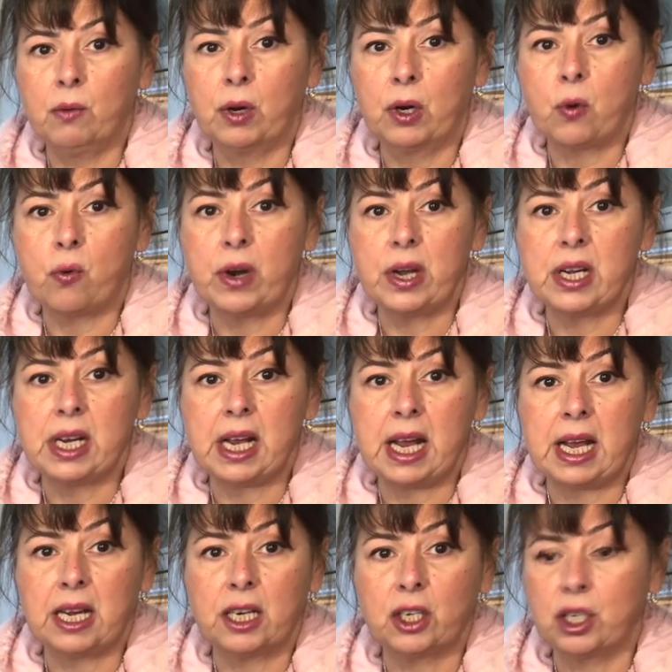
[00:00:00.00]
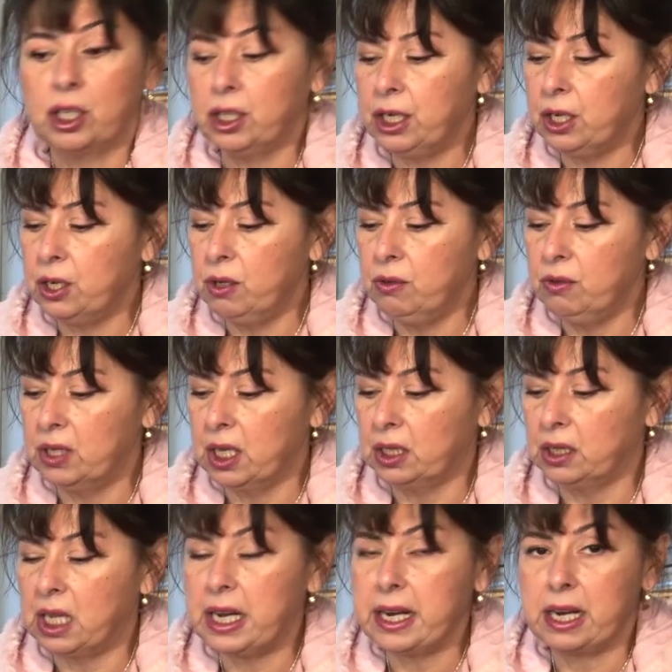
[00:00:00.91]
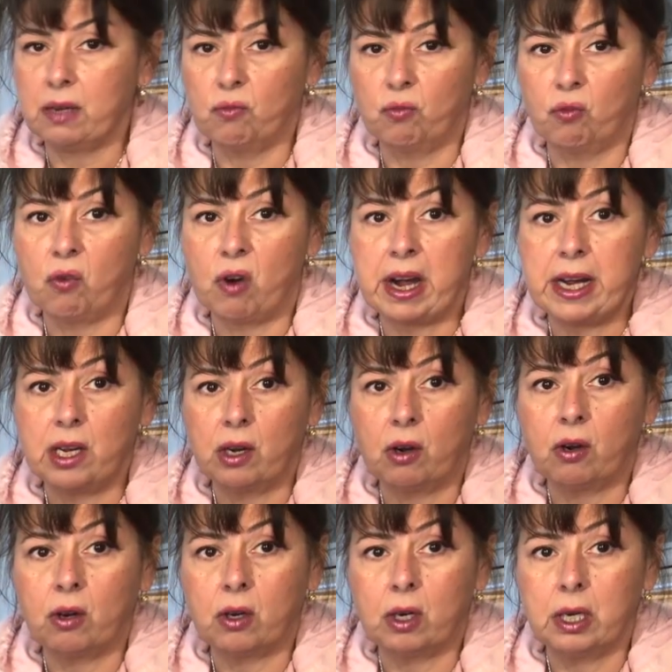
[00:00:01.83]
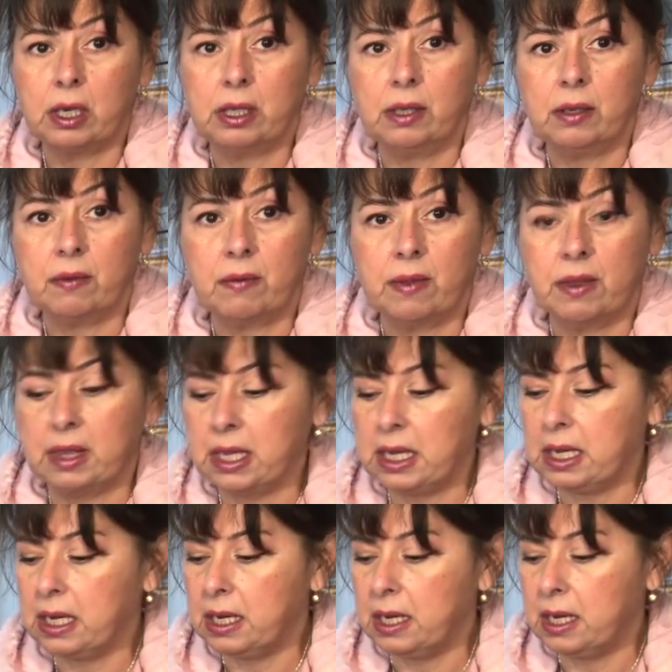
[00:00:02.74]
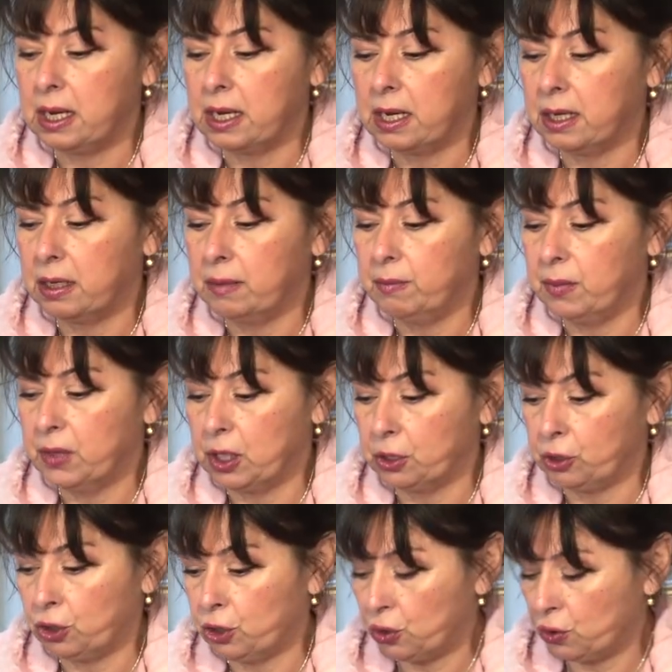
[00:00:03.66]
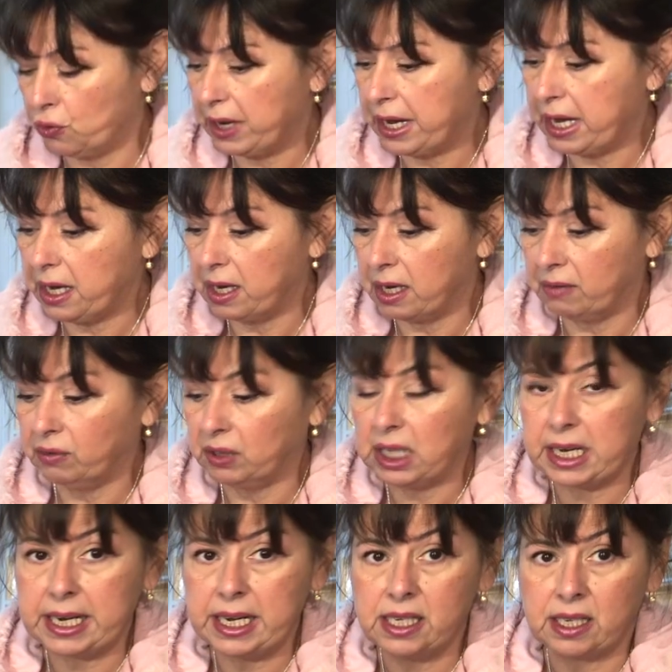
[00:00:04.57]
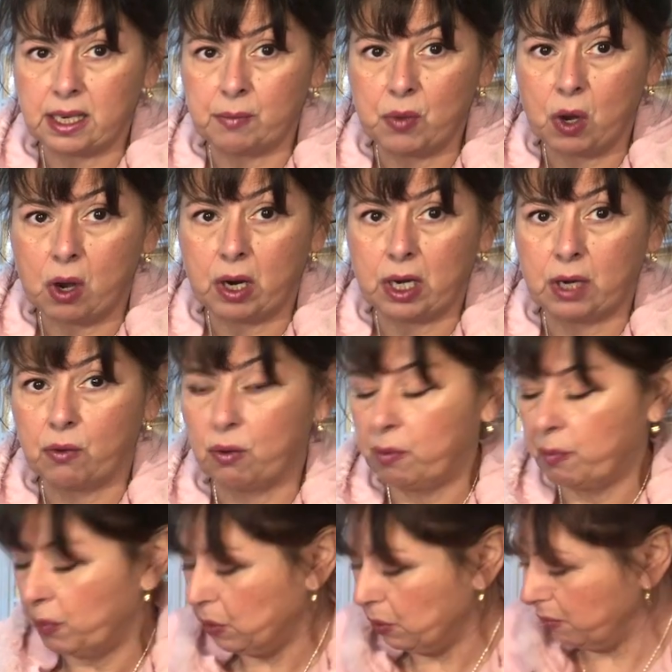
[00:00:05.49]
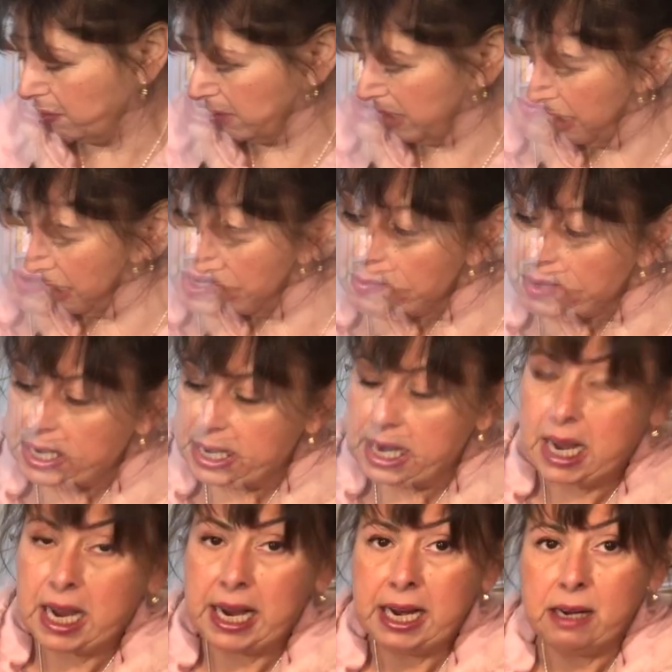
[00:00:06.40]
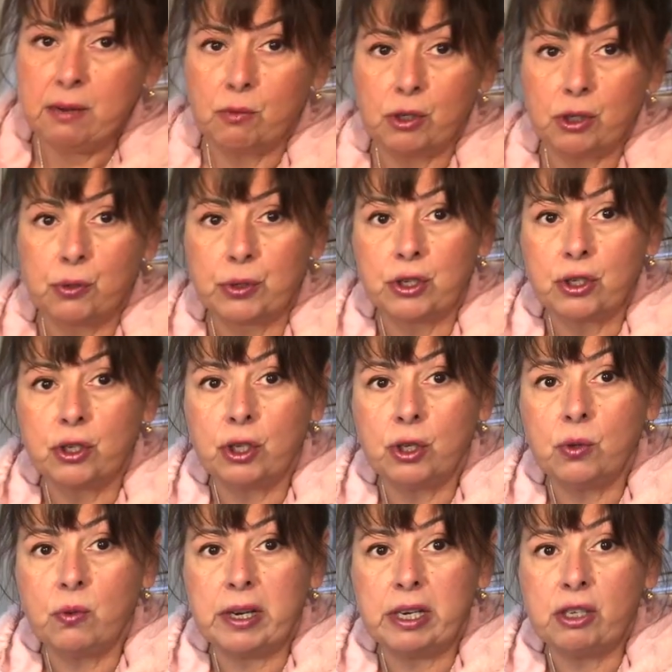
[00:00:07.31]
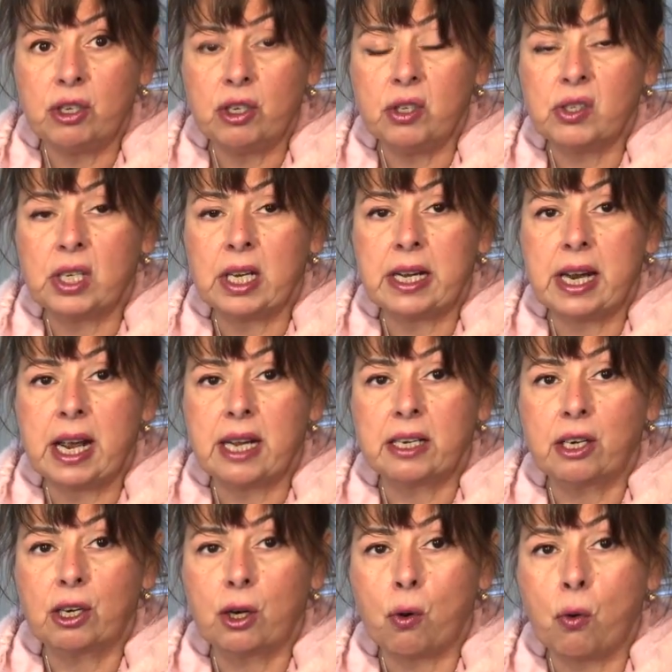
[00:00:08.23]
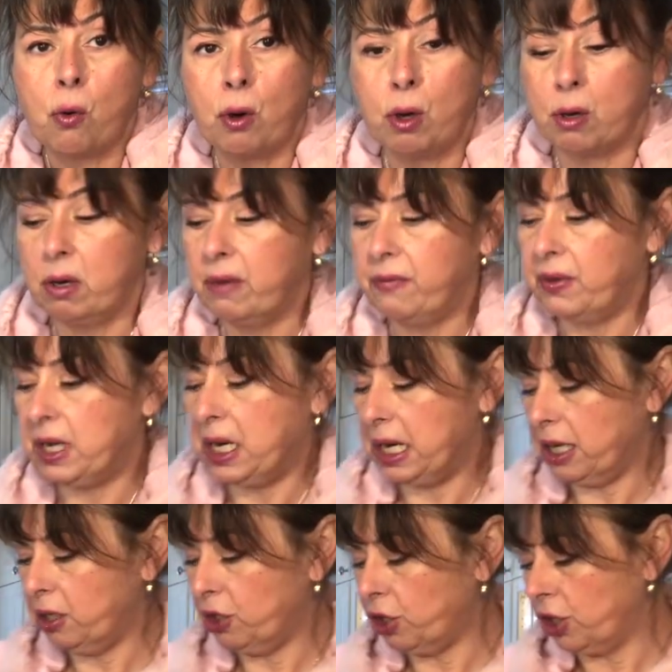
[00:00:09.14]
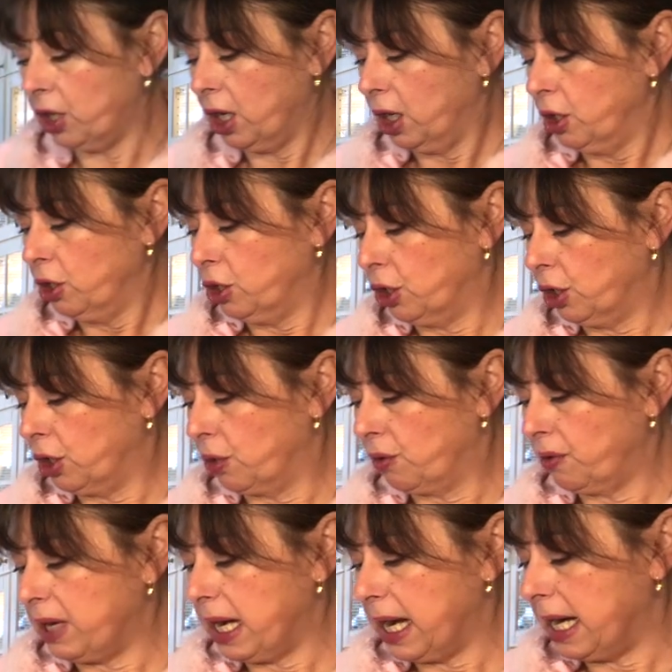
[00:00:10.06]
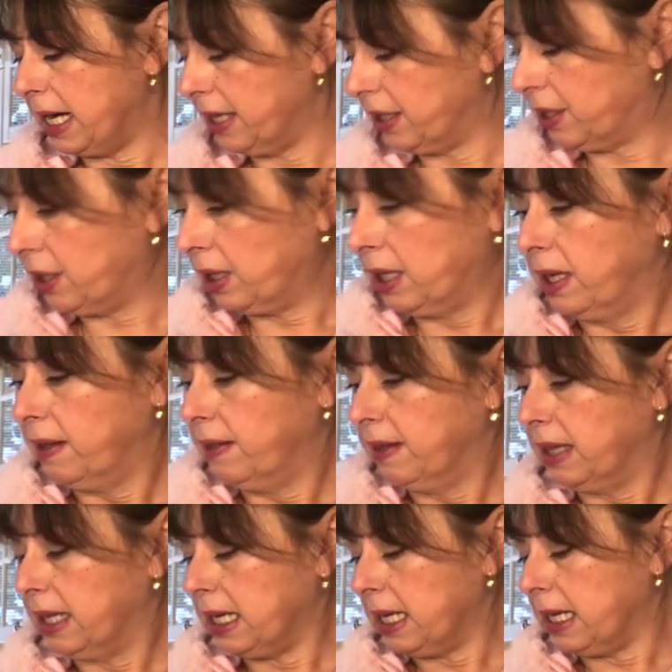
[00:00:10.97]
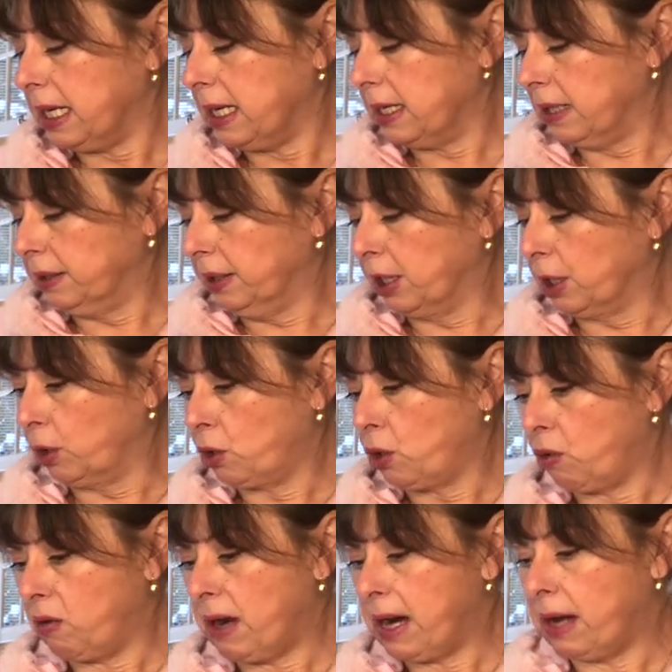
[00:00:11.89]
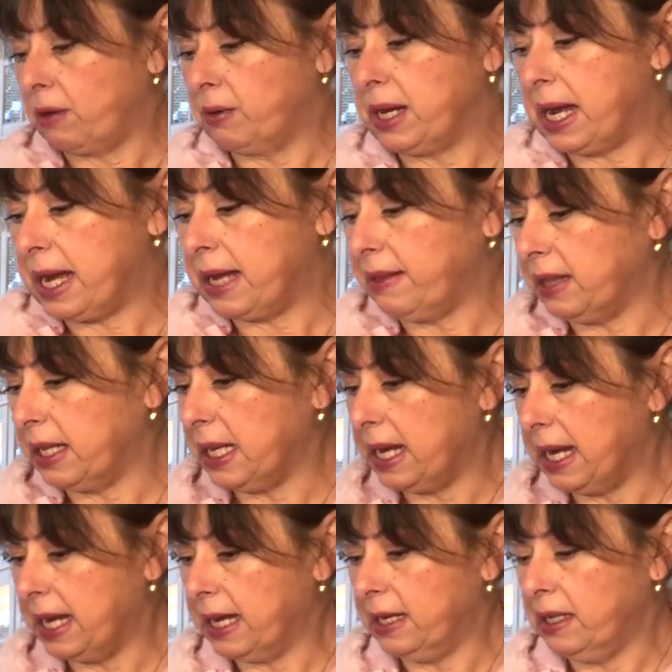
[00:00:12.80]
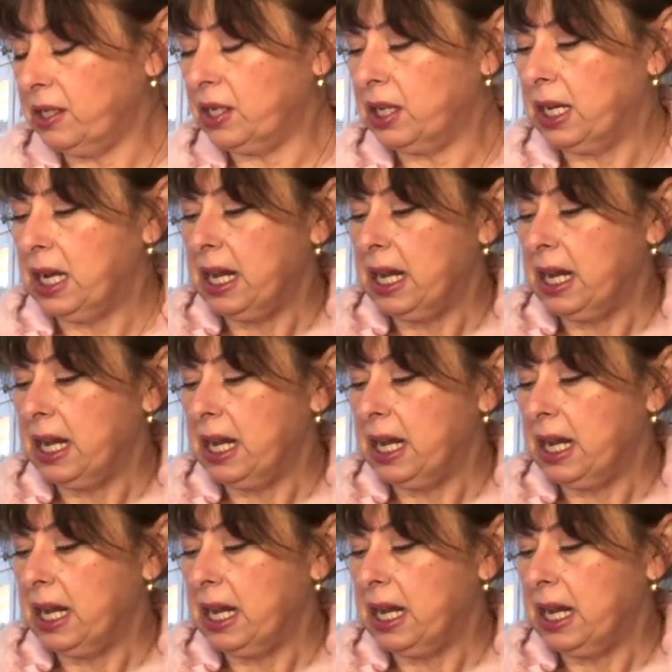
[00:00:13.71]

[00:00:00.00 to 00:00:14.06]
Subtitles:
we're going to actually use the light right on the string of lights. I'm not gonna remove it. Gave me my height, which was 2 inches, and I added 1/4 inch to create the little crown at the end.